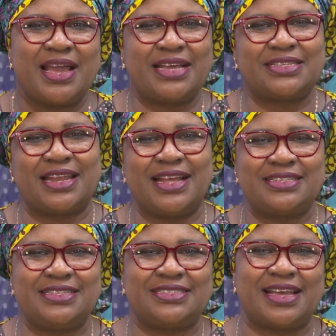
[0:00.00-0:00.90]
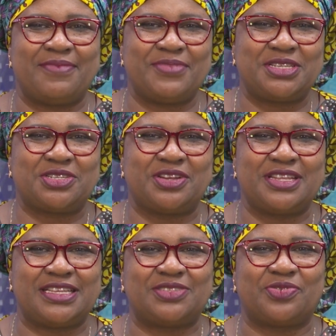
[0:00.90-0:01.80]
As an artist, her mission
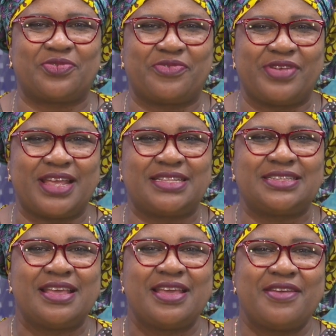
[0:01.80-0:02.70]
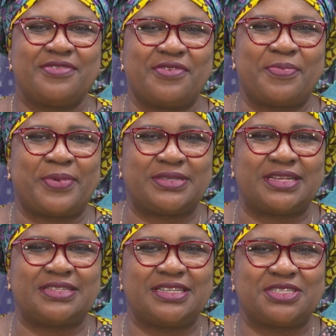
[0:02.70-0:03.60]
is to create the
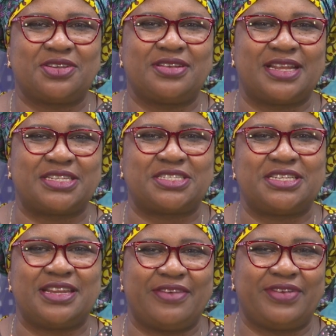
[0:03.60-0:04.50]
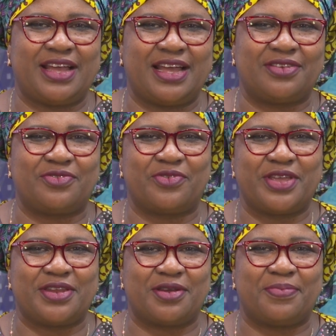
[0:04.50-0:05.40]
representation that she never had
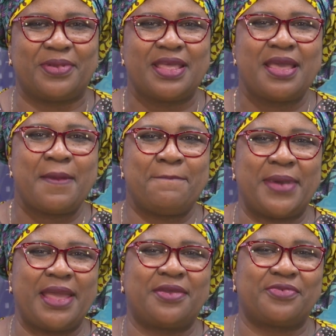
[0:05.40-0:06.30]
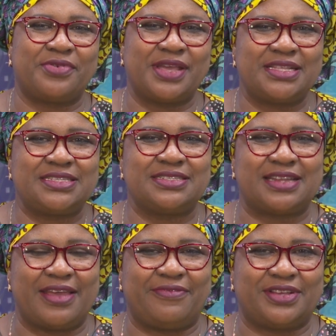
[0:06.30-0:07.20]
growing up by creating
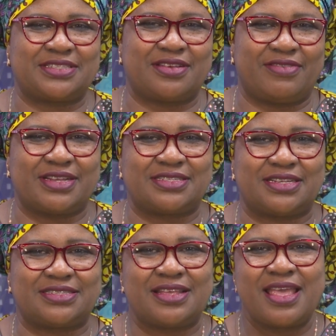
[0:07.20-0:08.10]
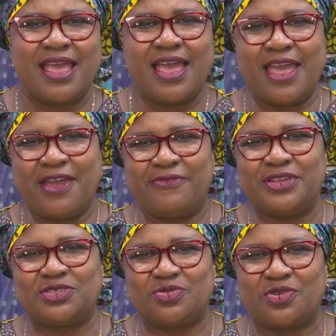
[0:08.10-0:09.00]
diverse characters.
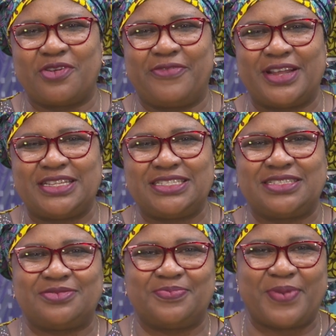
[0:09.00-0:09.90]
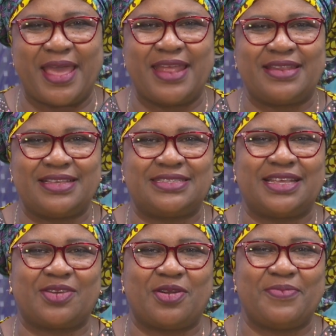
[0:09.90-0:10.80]
Every stroke of her digital pen is
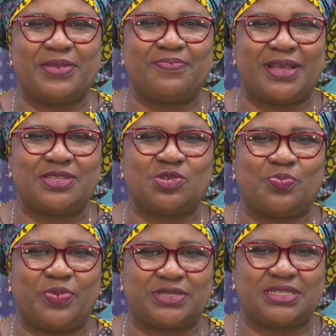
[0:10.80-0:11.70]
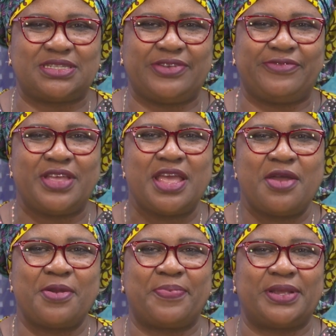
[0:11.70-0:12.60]
a commitment to positive
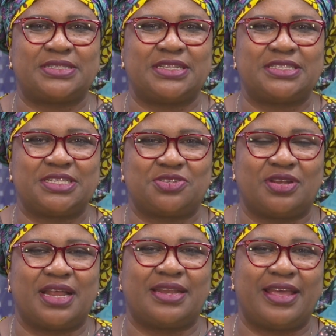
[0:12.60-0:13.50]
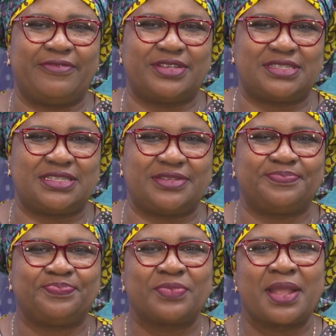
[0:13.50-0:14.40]
representation and diversity.
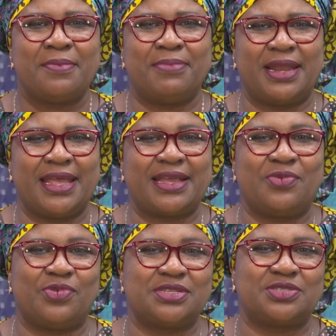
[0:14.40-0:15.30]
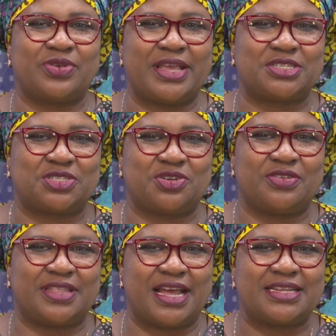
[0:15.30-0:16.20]
Mala'ika wants to
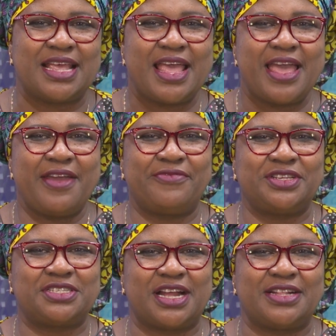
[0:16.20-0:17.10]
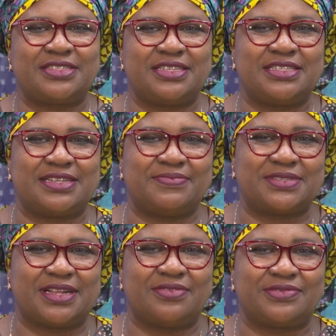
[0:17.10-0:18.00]
ensure that every child sees
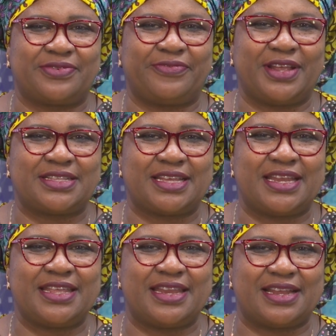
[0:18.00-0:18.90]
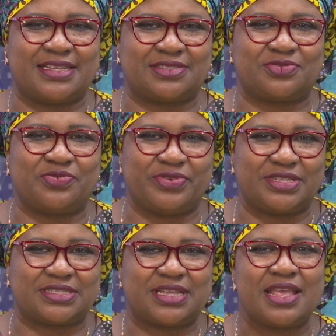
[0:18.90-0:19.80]
themselves reflected in her
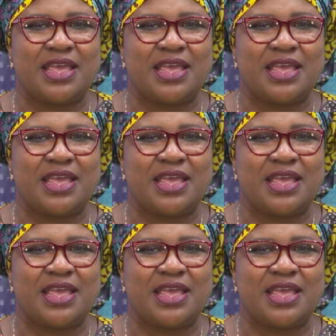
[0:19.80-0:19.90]
stories.